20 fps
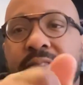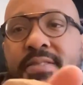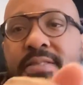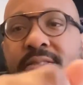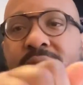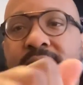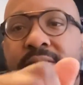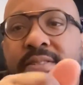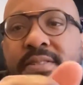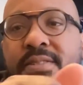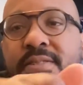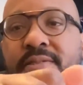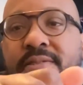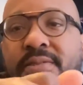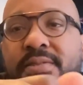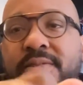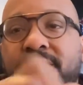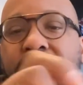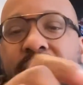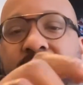
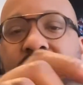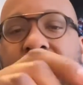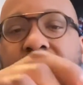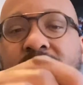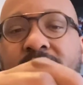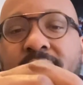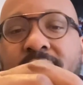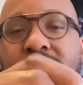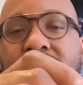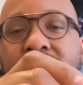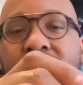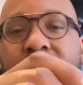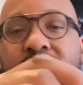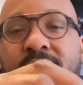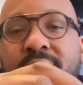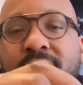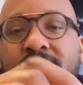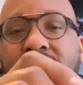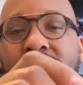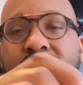securely
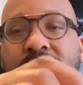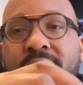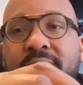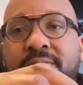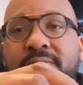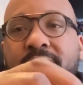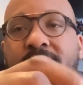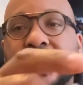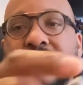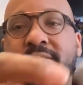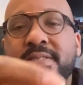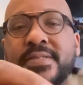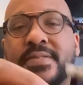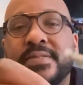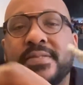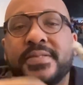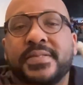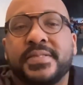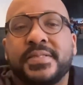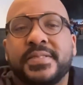affixed
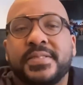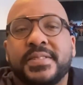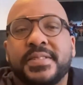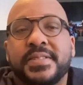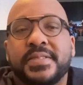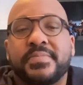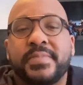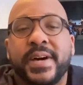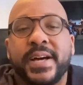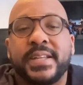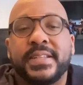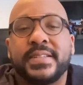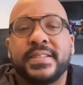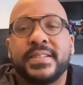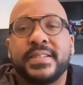onto his body.